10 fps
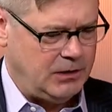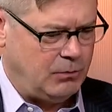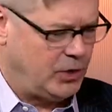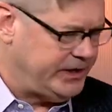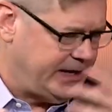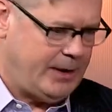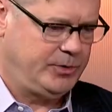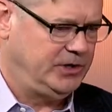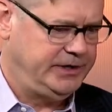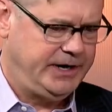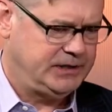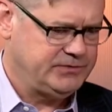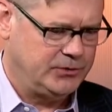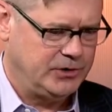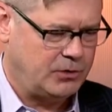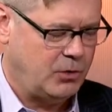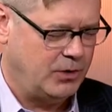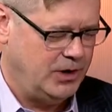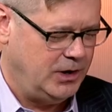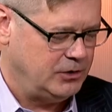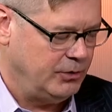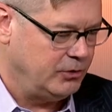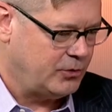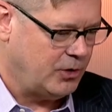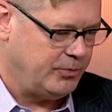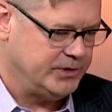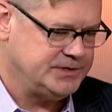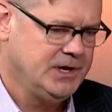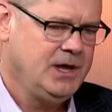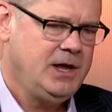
a working capital index for co uh, growth corporates